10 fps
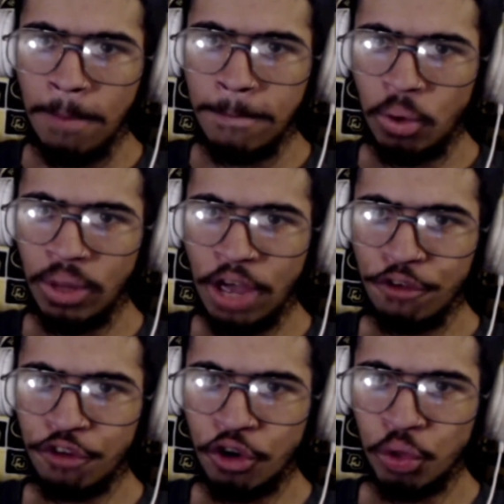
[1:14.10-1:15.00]
But
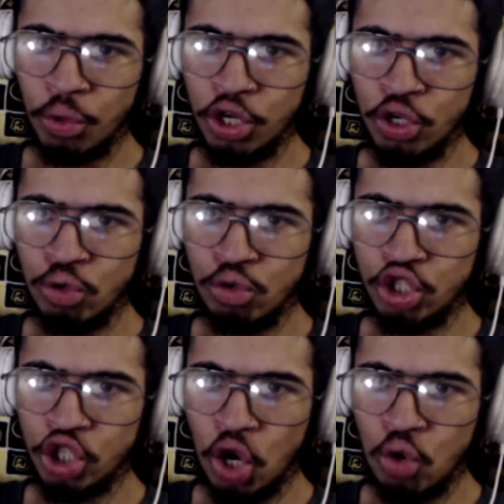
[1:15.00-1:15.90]
without further ado,
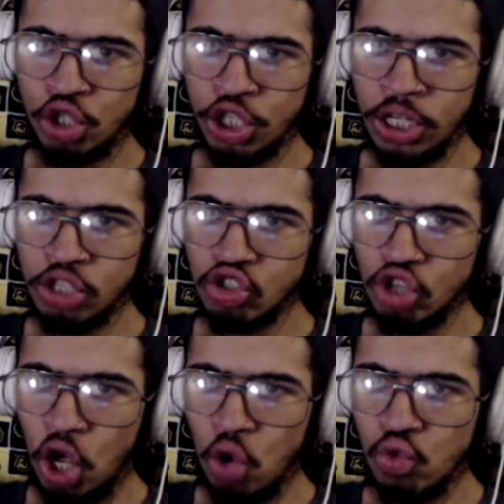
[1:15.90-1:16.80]
Joji,
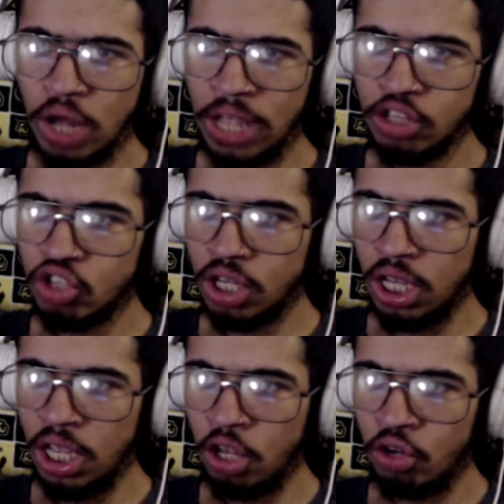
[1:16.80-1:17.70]
Slow
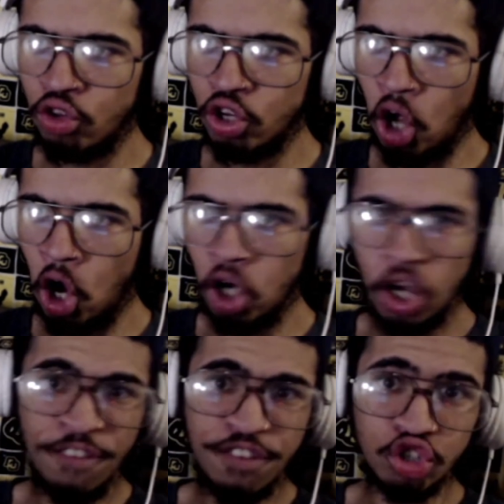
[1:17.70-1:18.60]
Dancing in the
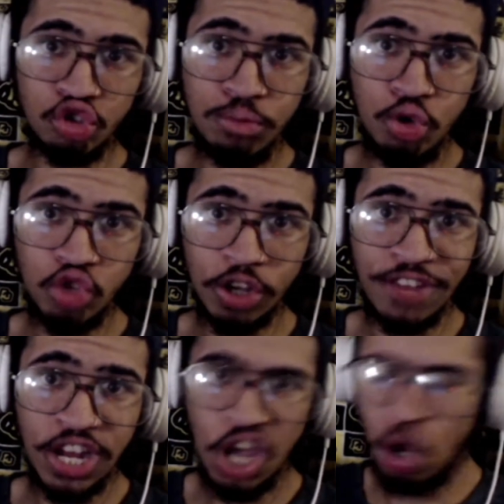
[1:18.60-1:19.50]
Dark, official music
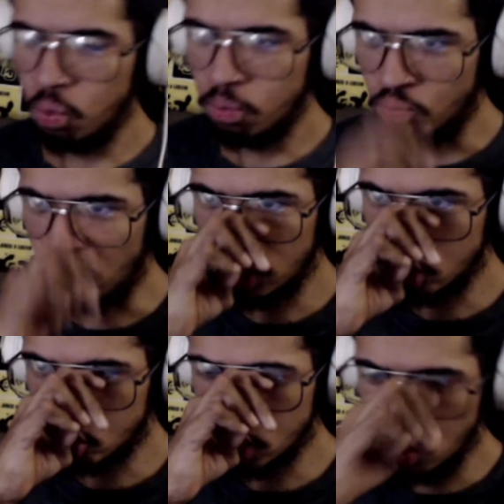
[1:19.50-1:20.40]
video.
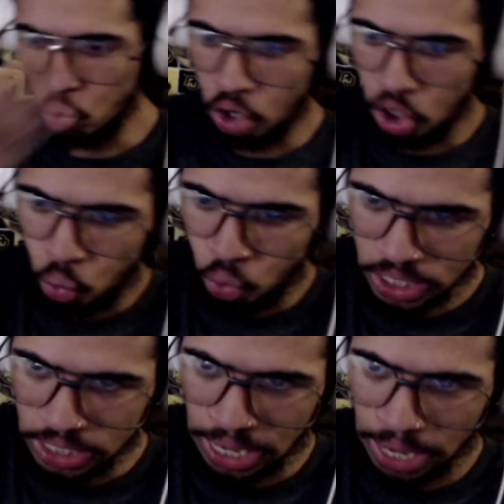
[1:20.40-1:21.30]
Let's see what
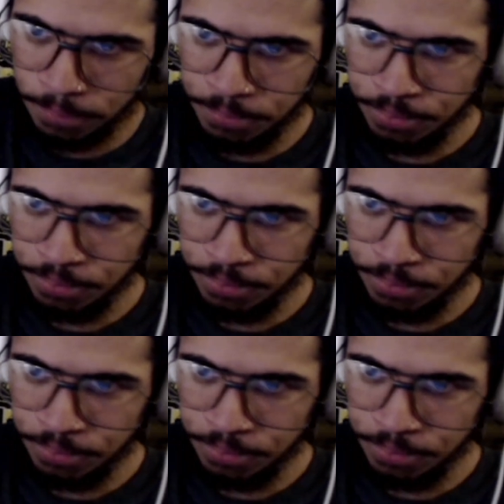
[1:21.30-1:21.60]
we got.